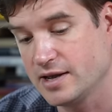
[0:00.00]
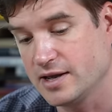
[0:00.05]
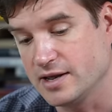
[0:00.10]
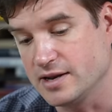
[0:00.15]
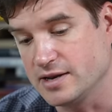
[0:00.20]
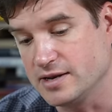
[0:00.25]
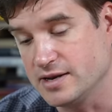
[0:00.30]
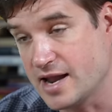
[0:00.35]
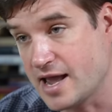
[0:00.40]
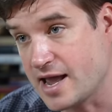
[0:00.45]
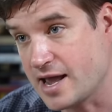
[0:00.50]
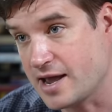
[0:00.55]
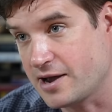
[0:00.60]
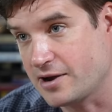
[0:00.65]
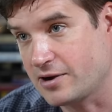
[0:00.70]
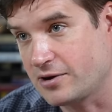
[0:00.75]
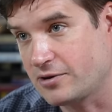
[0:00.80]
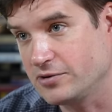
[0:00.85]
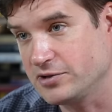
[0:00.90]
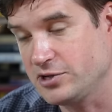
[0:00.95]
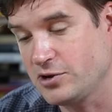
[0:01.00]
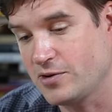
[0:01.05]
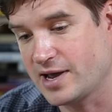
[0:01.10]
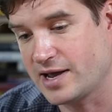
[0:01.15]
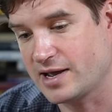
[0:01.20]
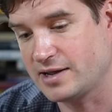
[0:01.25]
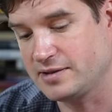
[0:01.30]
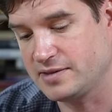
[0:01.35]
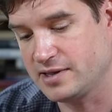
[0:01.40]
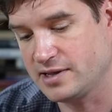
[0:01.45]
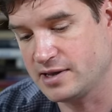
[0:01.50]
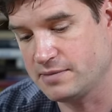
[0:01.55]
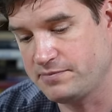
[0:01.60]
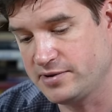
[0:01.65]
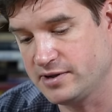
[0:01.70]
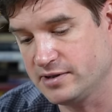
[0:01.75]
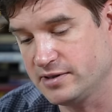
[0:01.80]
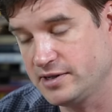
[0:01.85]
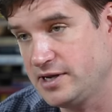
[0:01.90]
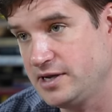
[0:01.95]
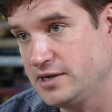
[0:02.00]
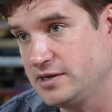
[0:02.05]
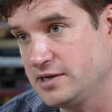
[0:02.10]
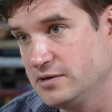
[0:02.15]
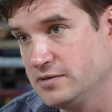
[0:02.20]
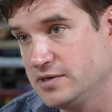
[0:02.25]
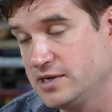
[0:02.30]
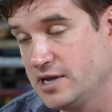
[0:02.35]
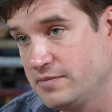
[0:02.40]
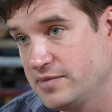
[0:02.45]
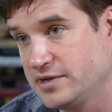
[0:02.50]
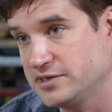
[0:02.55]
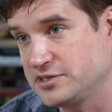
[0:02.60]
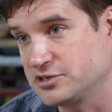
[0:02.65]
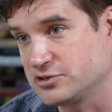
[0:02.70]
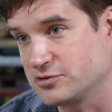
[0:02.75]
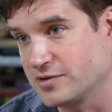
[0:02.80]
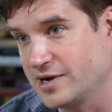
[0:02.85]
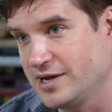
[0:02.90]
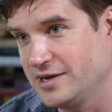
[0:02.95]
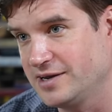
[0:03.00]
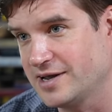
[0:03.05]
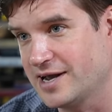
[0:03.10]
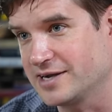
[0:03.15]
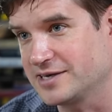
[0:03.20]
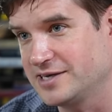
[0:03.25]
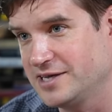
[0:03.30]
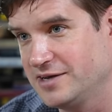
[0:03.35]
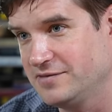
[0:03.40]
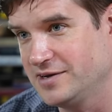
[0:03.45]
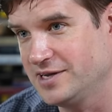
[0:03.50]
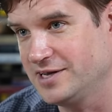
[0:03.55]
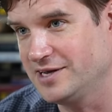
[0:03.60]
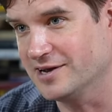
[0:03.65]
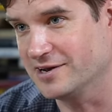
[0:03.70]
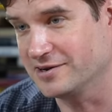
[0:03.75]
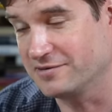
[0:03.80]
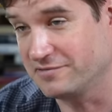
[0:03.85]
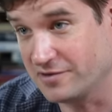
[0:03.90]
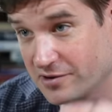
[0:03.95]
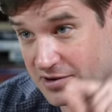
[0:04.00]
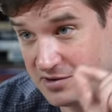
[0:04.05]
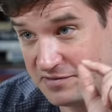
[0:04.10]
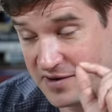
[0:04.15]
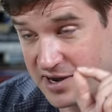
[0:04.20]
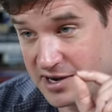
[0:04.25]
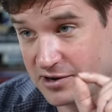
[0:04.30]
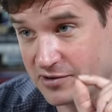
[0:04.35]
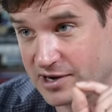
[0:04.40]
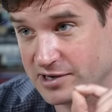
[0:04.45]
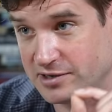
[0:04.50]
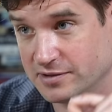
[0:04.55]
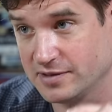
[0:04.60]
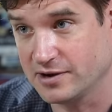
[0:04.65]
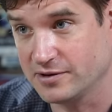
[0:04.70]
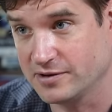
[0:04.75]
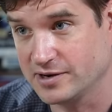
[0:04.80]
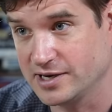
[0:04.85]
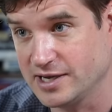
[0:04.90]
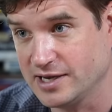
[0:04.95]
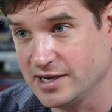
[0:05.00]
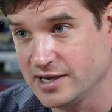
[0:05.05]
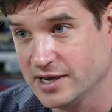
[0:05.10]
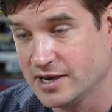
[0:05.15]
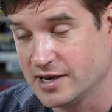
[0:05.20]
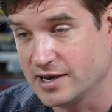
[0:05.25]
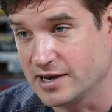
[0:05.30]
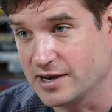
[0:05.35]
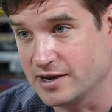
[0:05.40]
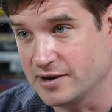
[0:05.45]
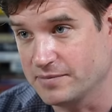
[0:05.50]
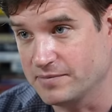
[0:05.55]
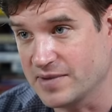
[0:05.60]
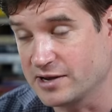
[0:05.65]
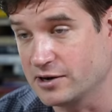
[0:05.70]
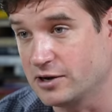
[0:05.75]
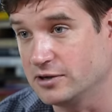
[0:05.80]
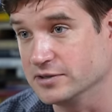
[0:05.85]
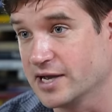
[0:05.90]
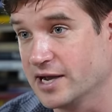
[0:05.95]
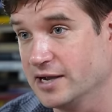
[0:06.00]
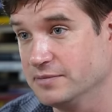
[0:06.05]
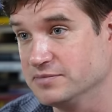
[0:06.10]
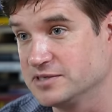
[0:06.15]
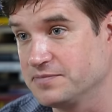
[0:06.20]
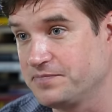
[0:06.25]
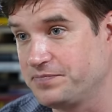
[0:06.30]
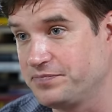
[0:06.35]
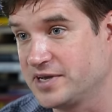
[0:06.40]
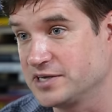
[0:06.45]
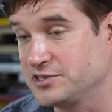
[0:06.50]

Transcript: Now you had the ability to demonstrate activity on a very fine granularity um, at all times. Yeah.